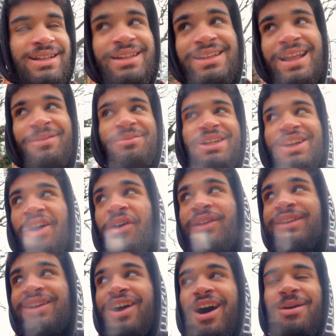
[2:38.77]
let me know in
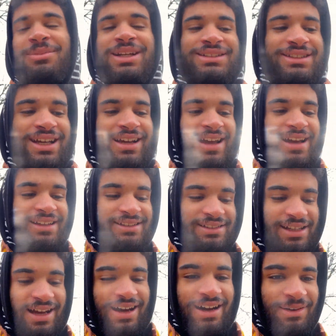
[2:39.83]
the comments, I
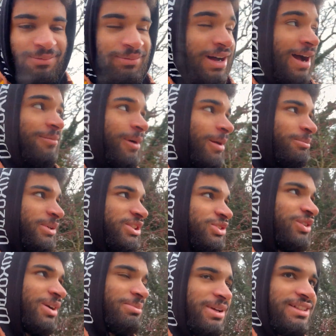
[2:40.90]
guess. I might be
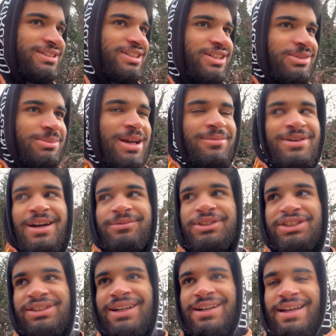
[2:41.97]
tripping too. Maybe I'm
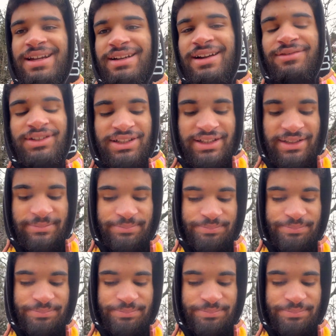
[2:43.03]
just not getting everything.